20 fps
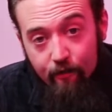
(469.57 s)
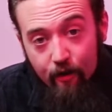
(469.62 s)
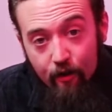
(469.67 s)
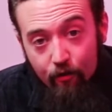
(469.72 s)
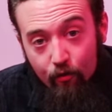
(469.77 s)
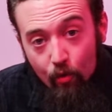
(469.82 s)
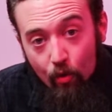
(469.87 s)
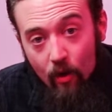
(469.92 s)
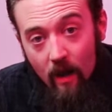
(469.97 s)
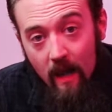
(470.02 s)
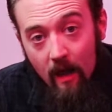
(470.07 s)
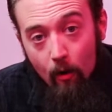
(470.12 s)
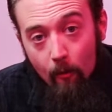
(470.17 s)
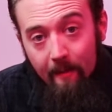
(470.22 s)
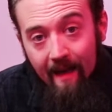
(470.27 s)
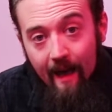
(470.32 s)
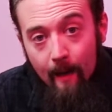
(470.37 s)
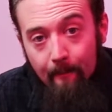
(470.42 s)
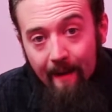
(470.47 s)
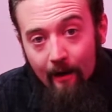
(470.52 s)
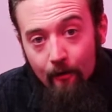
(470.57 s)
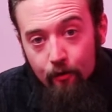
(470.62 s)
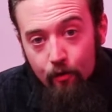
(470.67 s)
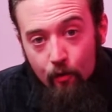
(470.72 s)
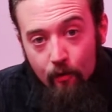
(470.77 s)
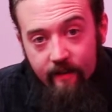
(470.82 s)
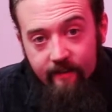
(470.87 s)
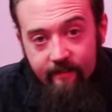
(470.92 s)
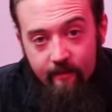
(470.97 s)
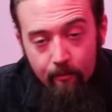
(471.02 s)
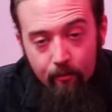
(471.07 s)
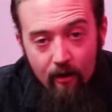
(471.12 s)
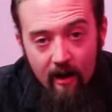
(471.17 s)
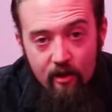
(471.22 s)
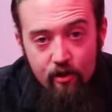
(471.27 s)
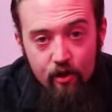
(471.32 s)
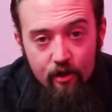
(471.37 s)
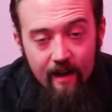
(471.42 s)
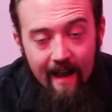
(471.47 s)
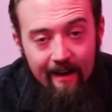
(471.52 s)
going to talk a little bit about noise
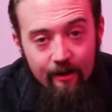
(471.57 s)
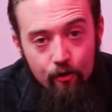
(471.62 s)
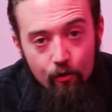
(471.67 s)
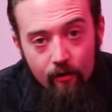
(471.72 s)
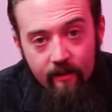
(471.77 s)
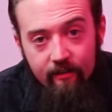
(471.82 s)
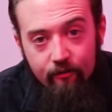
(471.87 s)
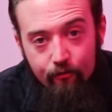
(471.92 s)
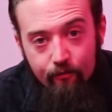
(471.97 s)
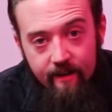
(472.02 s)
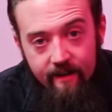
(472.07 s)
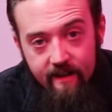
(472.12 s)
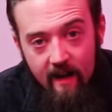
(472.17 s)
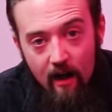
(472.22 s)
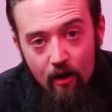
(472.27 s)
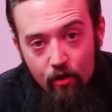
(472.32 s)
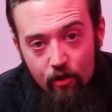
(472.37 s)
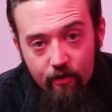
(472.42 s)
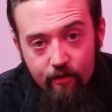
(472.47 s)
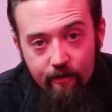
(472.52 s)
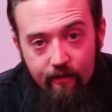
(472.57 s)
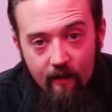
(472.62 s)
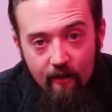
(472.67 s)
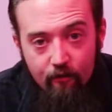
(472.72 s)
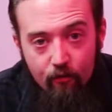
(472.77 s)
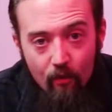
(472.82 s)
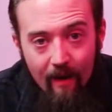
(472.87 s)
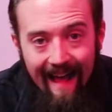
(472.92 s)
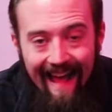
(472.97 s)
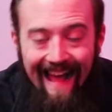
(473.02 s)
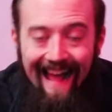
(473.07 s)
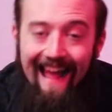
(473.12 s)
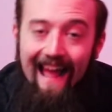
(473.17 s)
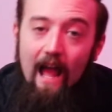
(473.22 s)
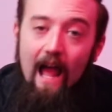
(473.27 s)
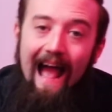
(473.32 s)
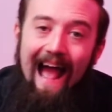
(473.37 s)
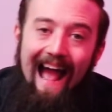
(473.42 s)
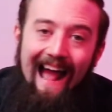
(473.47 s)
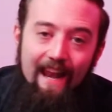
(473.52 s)
suppression and noise reduction software
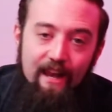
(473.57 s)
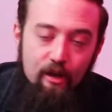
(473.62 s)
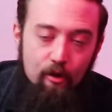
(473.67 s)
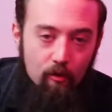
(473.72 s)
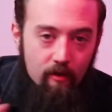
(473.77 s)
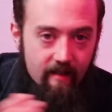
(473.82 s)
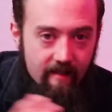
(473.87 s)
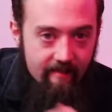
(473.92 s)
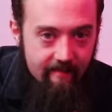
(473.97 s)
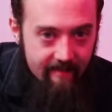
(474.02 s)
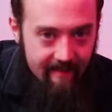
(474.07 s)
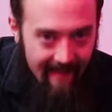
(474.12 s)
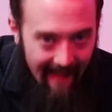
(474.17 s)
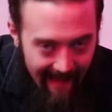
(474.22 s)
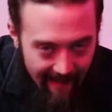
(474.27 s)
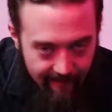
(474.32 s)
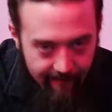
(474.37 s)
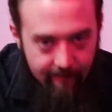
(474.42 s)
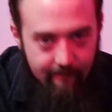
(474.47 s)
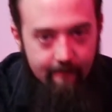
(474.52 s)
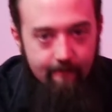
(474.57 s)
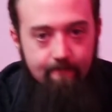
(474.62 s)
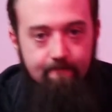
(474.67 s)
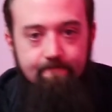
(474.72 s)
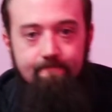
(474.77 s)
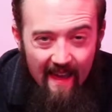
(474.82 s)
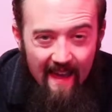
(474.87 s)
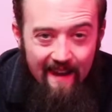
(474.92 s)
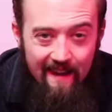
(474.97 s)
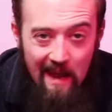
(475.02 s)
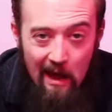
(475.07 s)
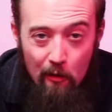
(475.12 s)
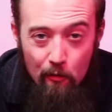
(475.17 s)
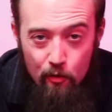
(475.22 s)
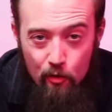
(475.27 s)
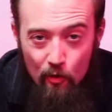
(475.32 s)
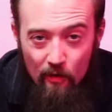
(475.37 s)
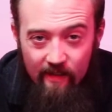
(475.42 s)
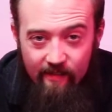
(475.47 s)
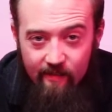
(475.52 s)
and noise gates. Now,
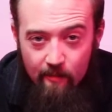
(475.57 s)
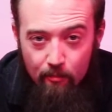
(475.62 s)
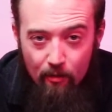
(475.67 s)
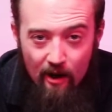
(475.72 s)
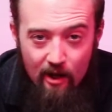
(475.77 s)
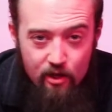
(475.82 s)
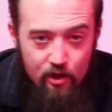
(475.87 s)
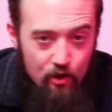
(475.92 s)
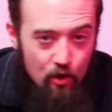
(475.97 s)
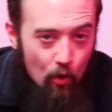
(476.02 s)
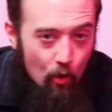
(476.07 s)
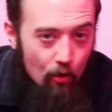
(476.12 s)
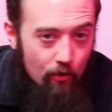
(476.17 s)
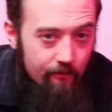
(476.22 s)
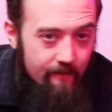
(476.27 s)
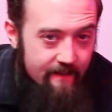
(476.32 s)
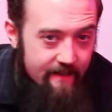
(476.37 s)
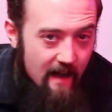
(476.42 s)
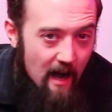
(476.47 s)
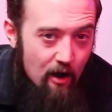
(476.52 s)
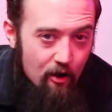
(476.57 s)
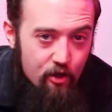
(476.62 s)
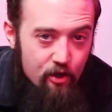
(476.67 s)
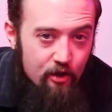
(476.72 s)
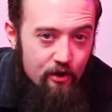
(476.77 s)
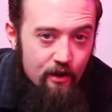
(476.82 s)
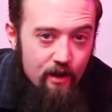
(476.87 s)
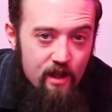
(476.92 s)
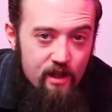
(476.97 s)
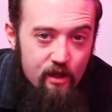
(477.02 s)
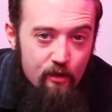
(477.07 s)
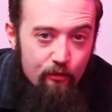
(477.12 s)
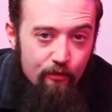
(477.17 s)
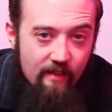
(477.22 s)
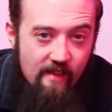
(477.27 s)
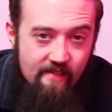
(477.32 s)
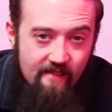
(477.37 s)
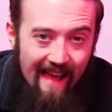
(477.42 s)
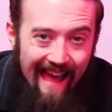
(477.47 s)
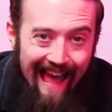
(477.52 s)
noise suppression or reduction
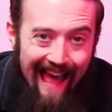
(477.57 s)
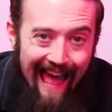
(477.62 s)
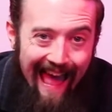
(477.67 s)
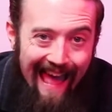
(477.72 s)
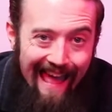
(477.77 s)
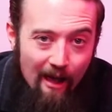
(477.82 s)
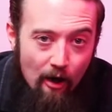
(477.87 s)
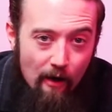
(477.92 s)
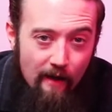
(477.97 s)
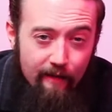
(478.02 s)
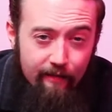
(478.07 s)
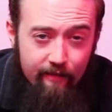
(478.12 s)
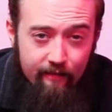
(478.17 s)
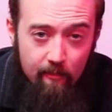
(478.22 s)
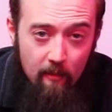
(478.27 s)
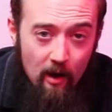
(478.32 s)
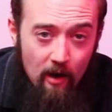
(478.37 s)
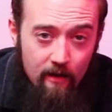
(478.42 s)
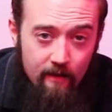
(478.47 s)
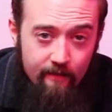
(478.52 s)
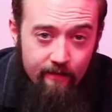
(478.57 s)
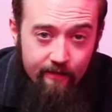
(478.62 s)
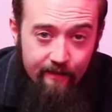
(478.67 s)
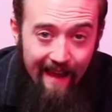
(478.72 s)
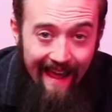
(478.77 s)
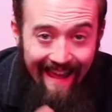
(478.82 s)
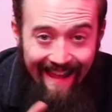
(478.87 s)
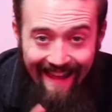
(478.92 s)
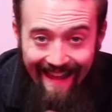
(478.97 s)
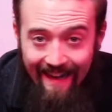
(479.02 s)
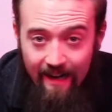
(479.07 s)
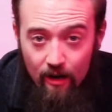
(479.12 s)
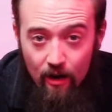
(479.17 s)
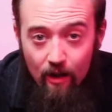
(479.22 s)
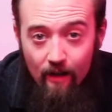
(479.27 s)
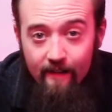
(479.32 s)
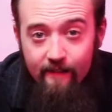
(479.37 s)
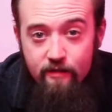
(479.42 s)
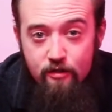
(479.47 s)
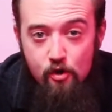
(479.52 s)
uses AI smarts to
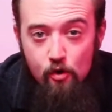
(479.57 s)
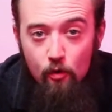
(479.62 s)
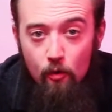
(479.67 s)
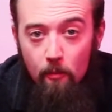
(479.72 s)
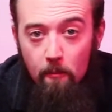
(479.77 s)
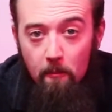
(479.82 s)
analyze your